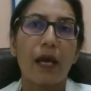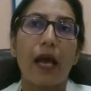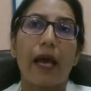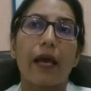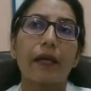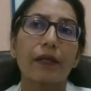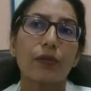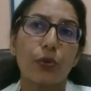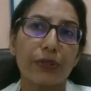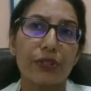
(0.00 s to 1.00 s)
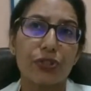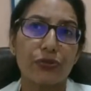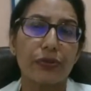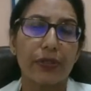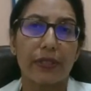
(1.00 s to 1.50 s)
and in older
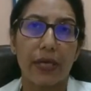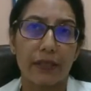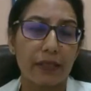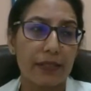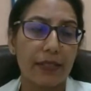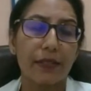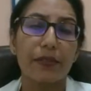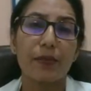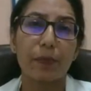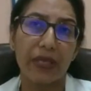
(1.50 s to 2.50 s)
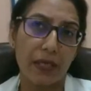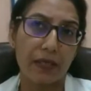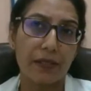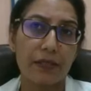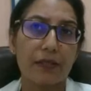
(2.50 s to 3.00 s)
children and adults, it is
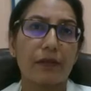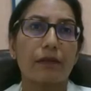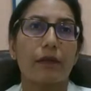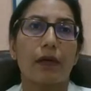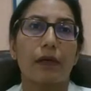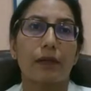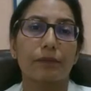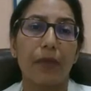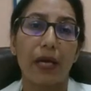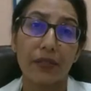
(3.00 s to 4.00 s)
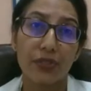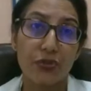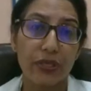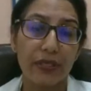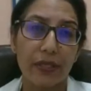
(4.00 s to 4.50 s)
peanuts, other
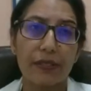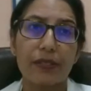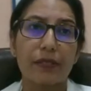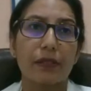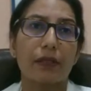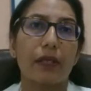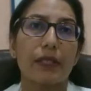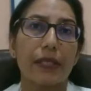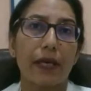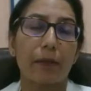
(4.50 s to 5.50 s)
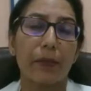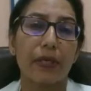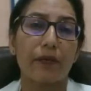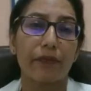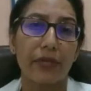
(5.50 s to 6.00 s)
tree nuts. It can
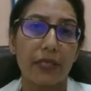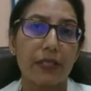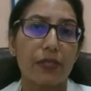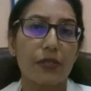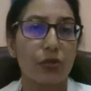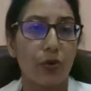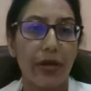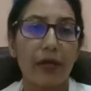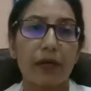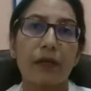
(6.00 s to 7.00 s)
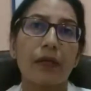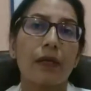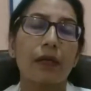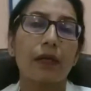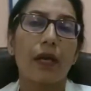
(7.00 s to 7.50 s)
be wheat, soya,
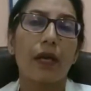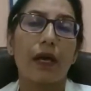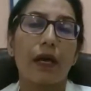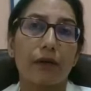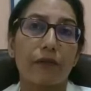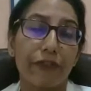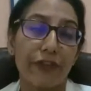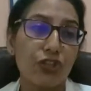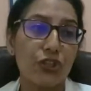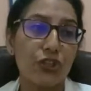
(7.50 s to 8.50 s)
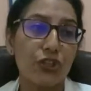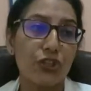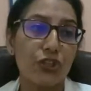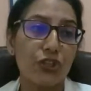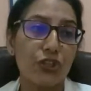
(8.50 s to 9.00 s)

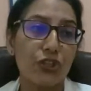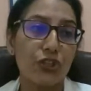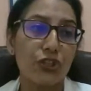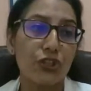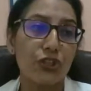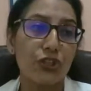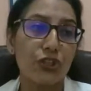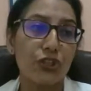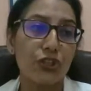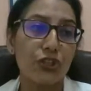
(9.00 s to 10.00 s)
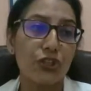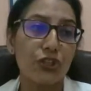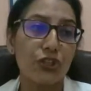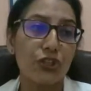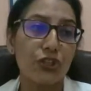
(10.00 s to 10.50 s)
fish, and shellfish. So these
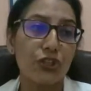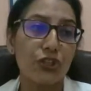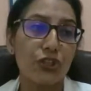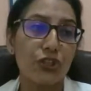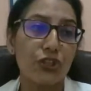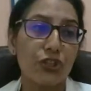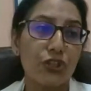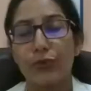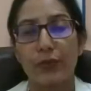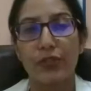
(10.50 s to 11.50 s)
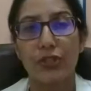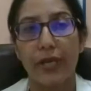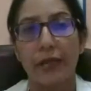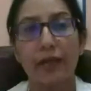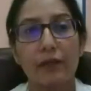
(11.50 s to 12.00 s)
are common foods
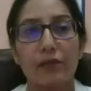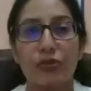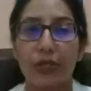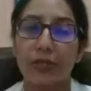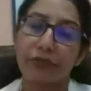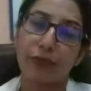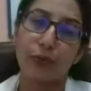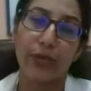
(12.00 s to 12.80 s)
which can trigger